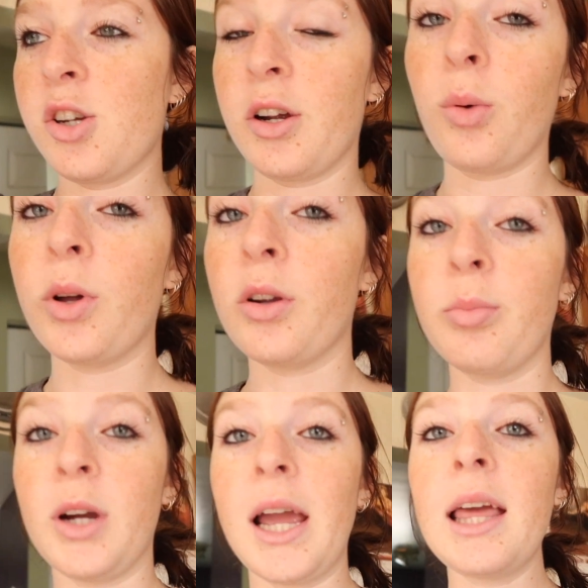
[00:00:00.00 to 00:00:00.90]
during winter
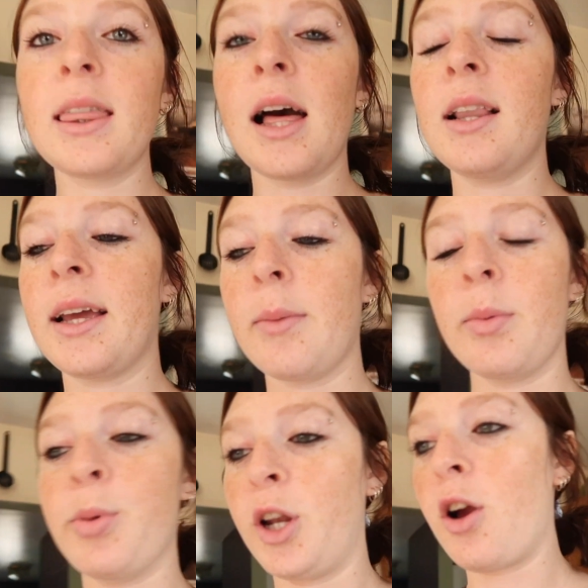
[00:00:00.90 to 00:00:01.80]
break that like I've
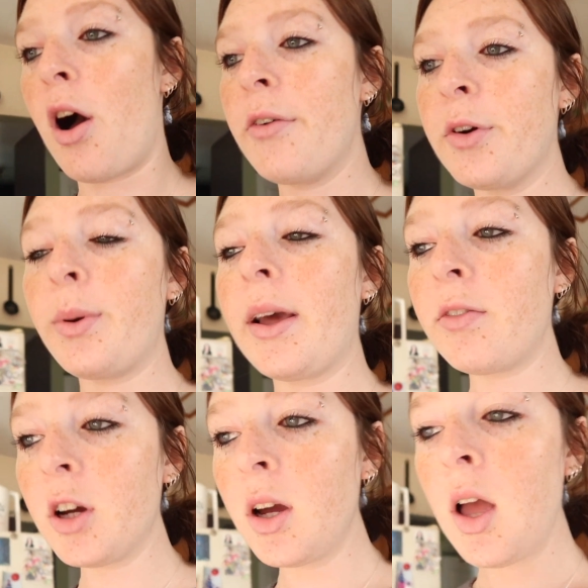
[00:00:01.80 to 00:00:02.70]
been putting off or
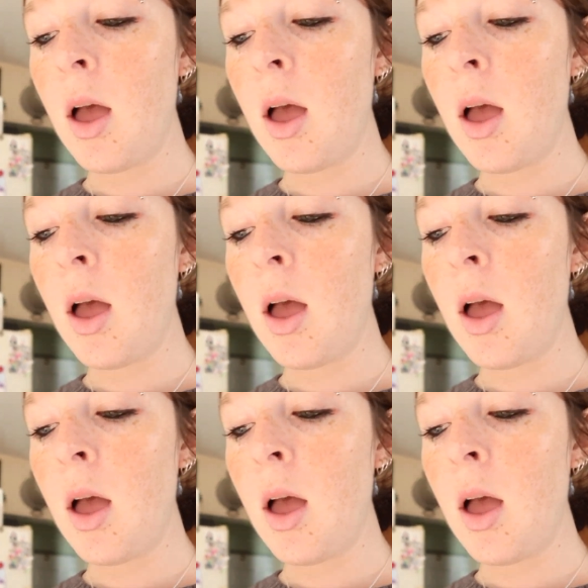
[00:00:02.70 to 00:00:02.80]
whatever,